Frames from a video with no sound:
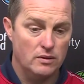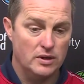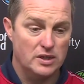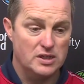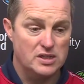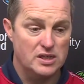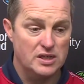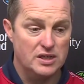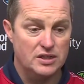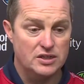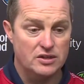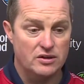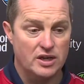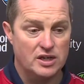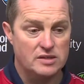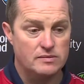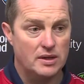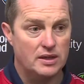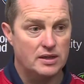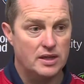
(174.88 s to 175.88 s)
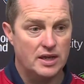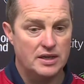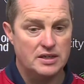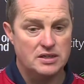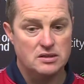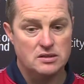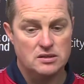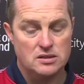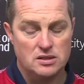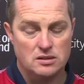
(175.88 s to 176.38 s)
exceed your
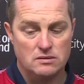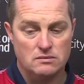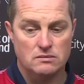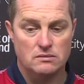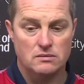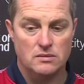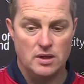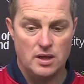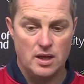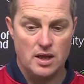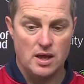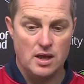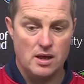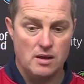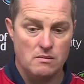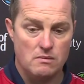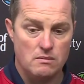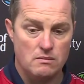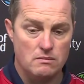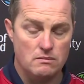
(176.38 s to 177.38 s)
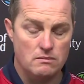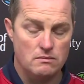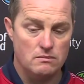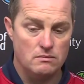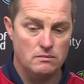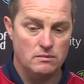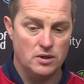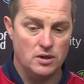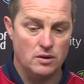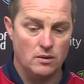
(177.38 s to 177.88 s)
expectations. And
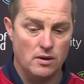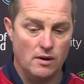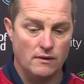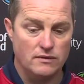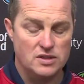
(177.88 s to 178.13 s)
we